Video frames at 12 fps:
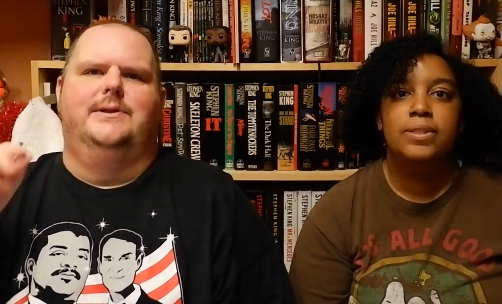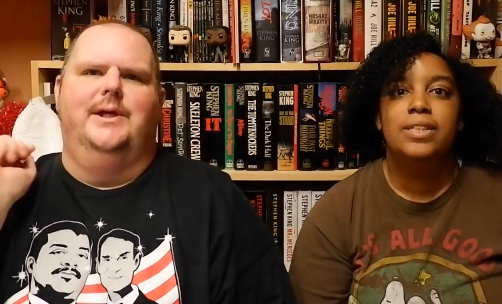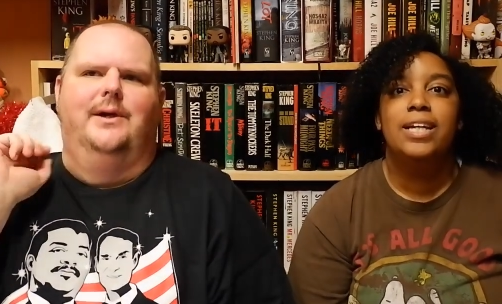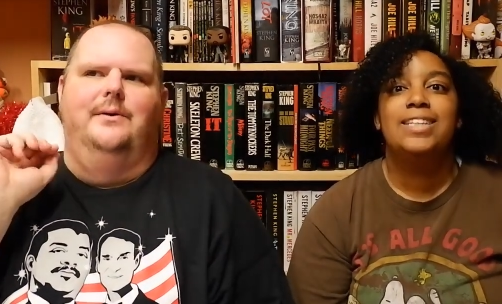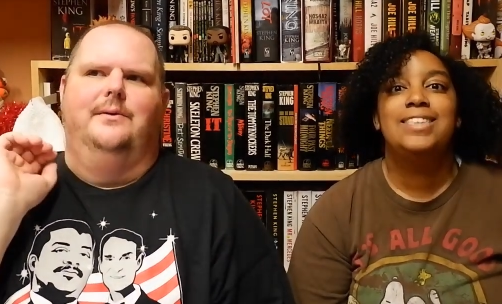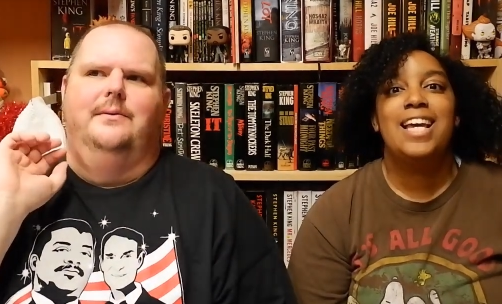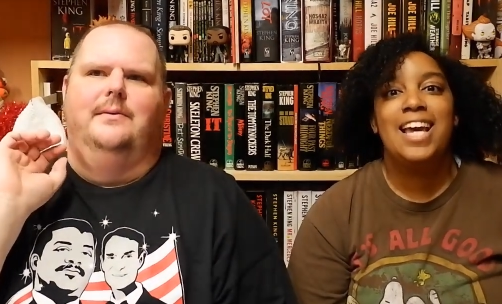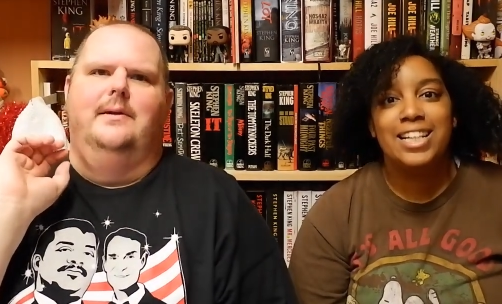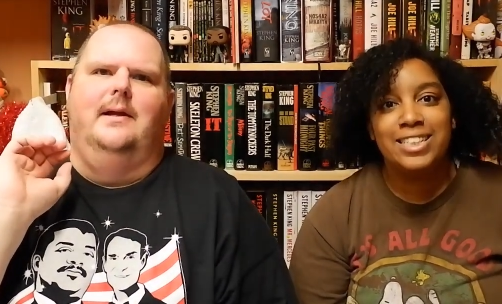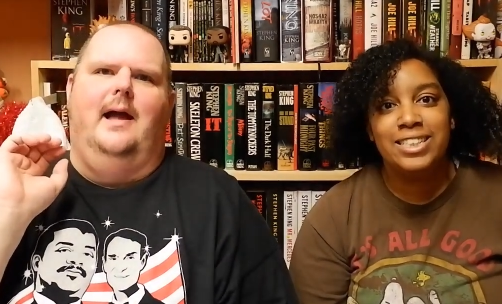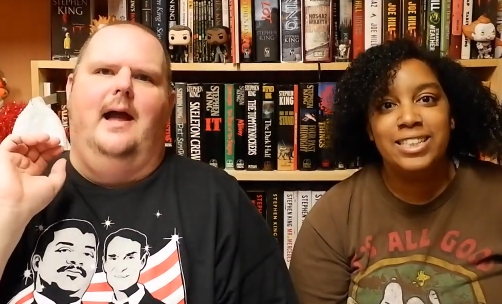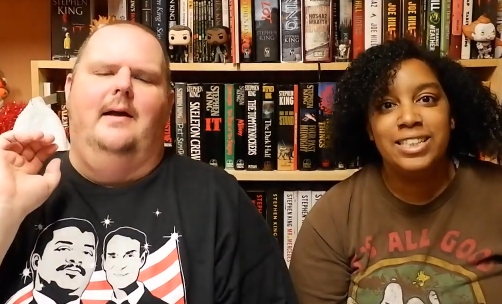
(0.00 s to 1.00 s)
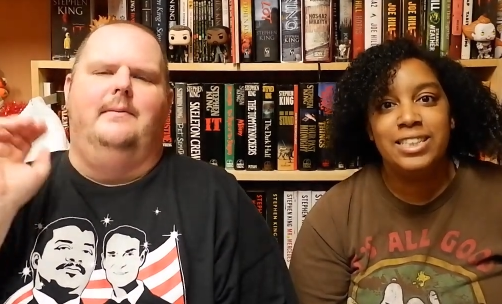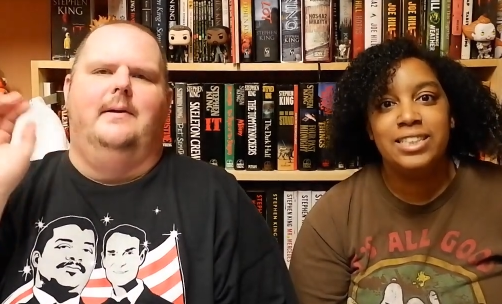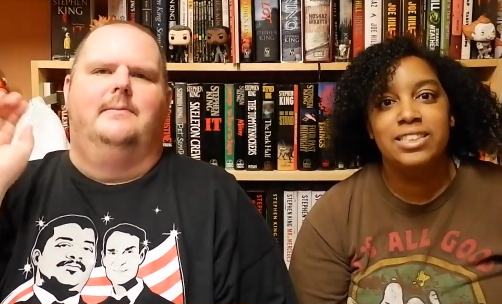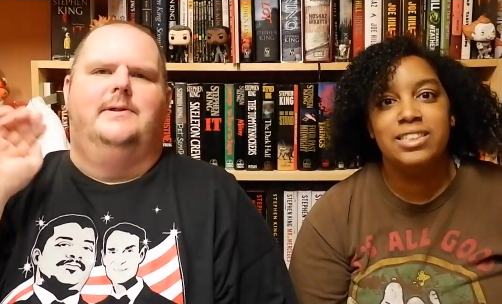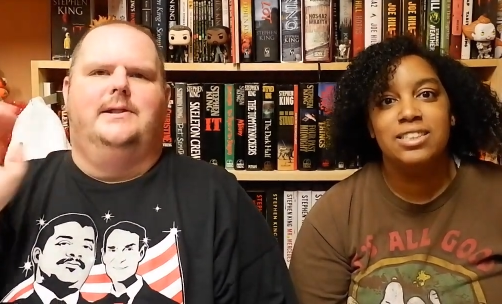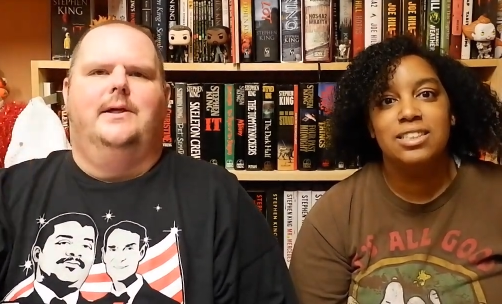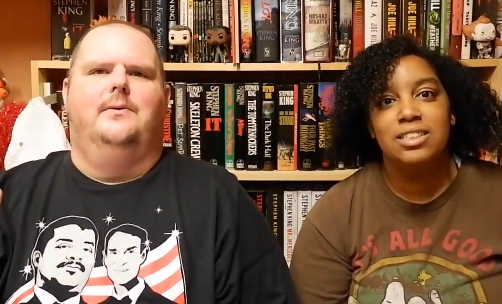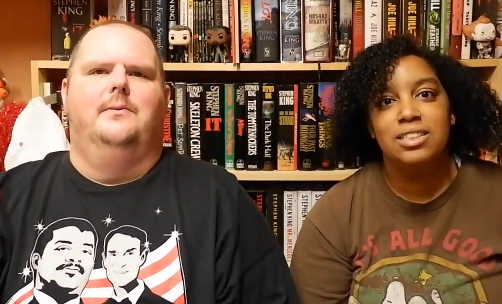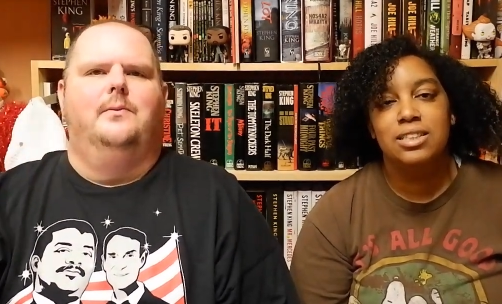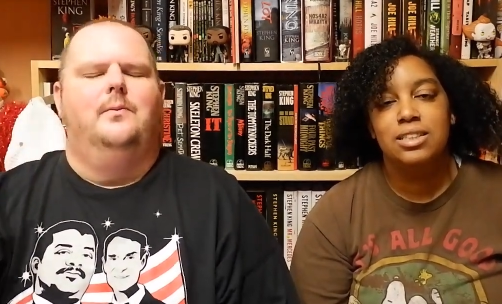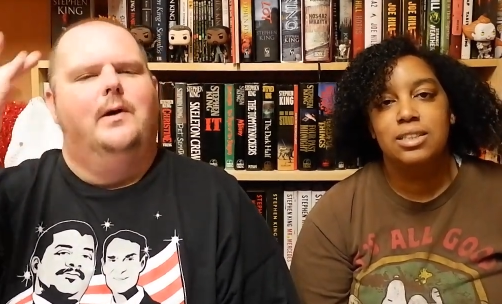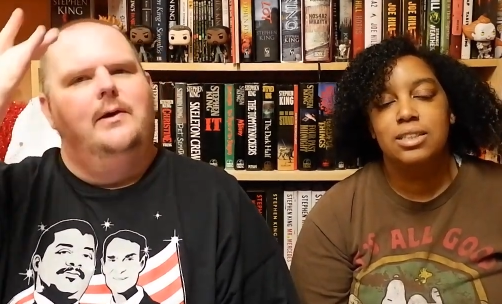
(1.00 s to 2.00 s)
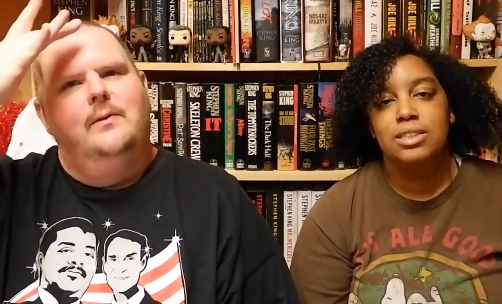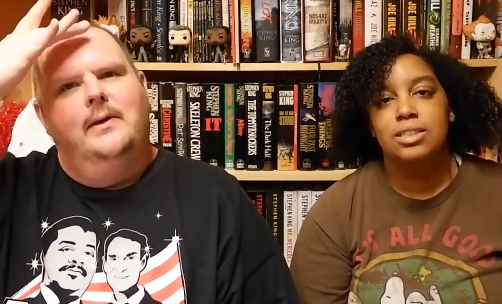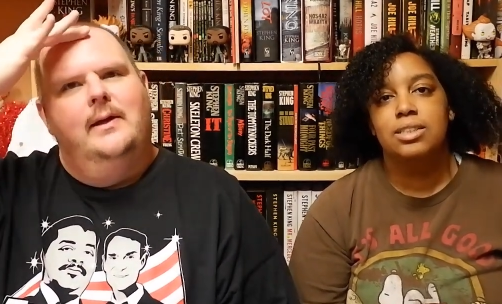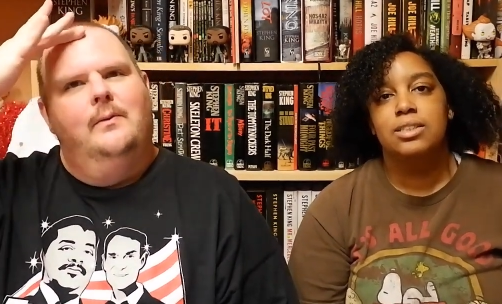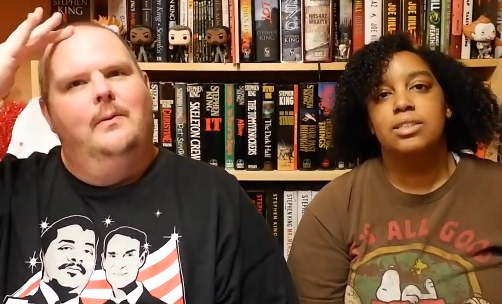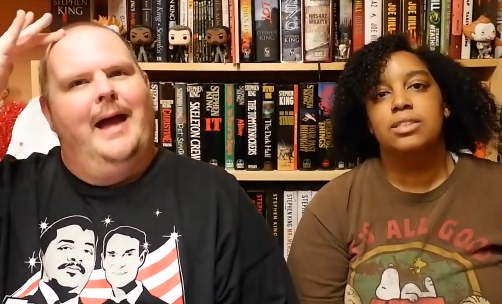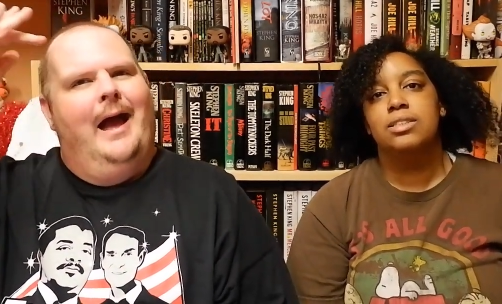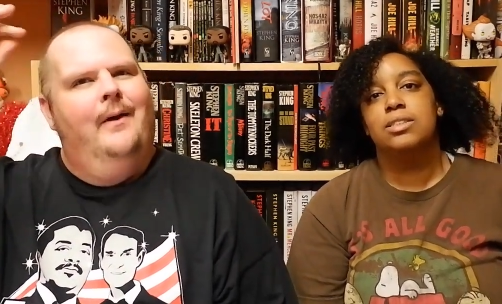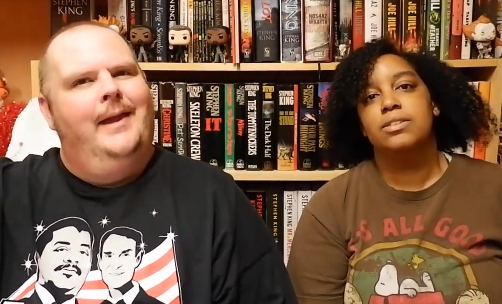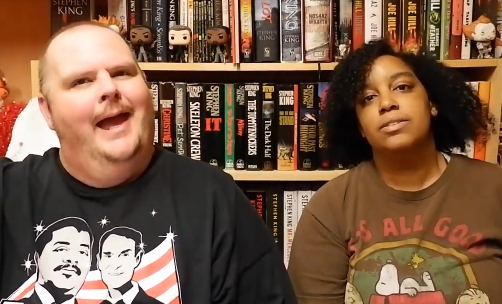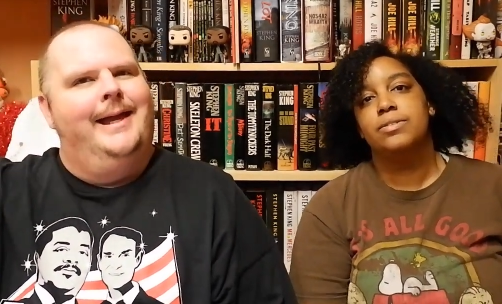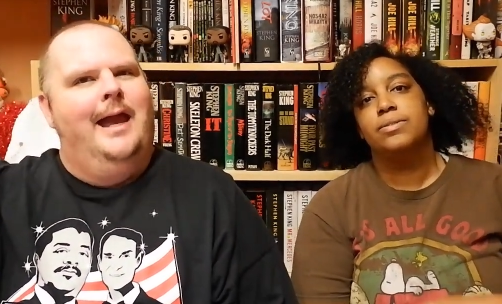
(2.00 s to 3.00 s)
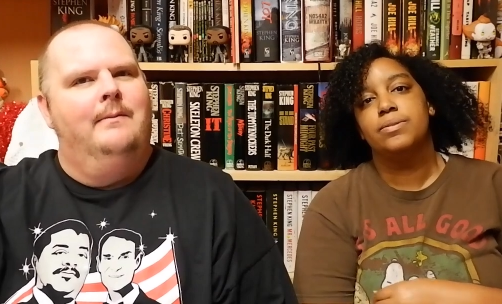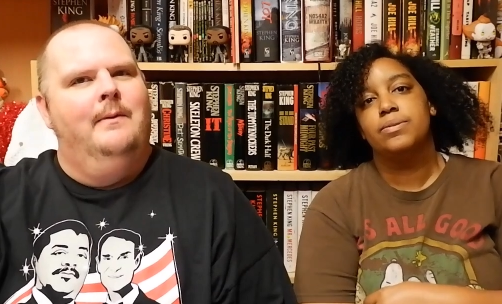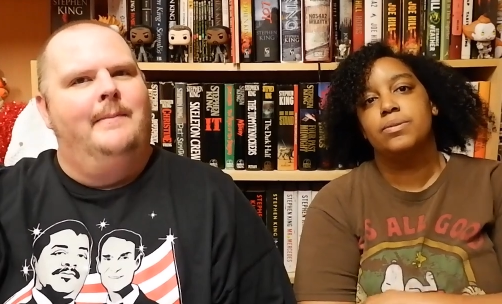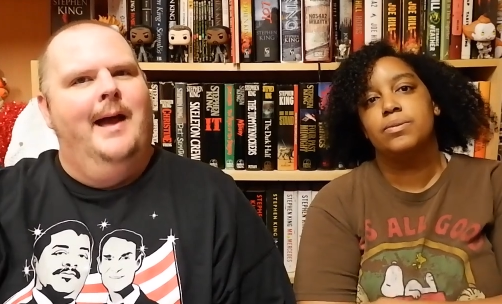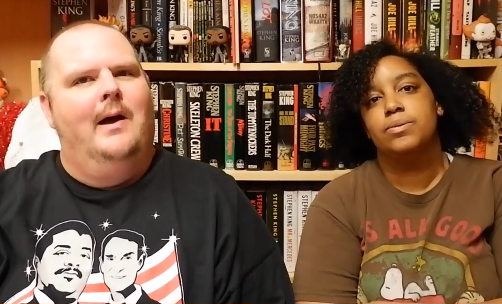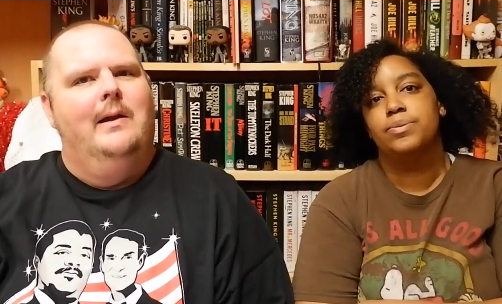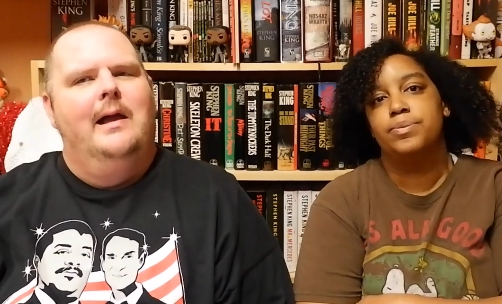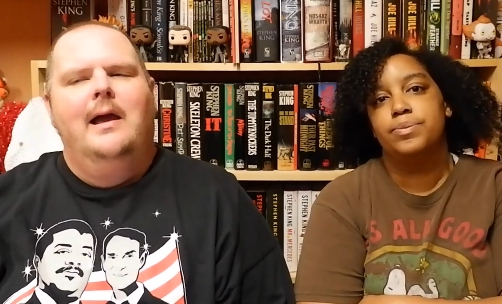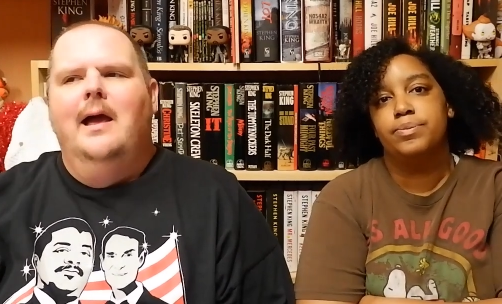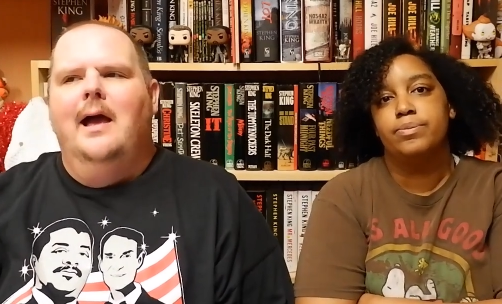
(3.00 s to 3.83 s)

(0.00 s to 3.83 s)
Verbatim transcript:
Speaker 1: So exactly. I'm, I'm, still wondering how that came about.